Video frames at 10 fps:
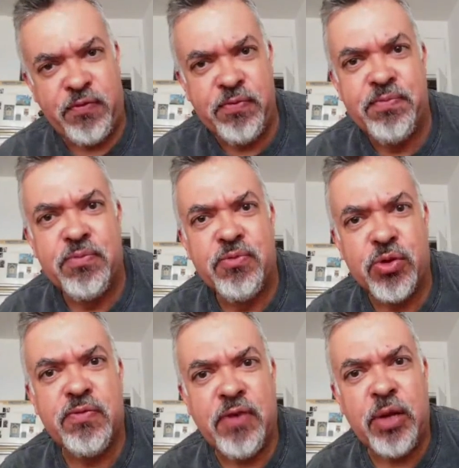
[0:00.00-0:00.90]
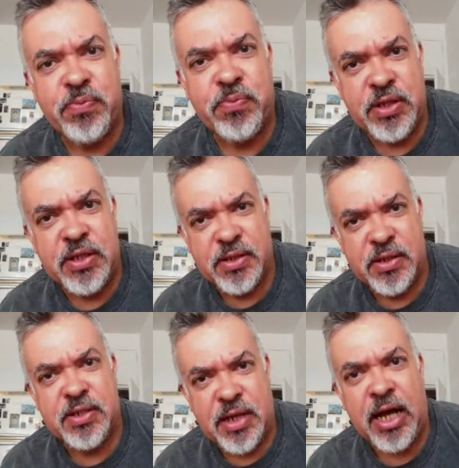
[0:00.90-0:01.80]
to develop this, this,
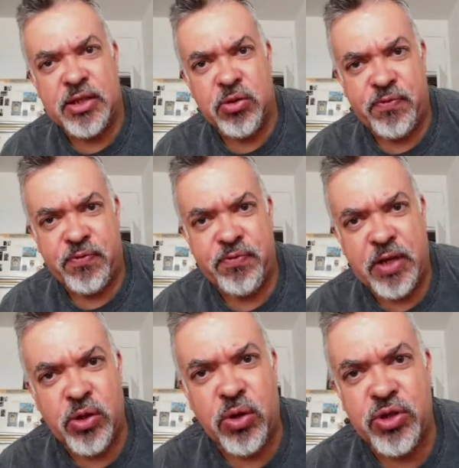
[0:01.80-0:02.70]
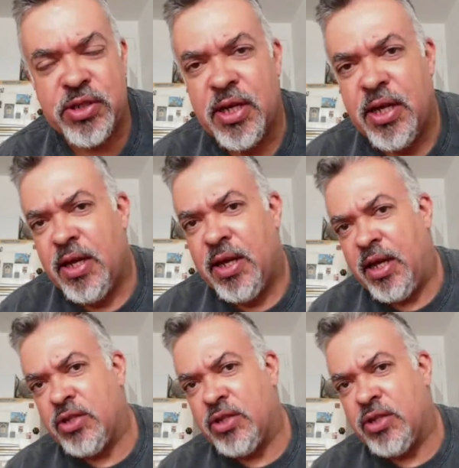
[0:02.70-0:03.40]
kind of, of technologies. And so yeah.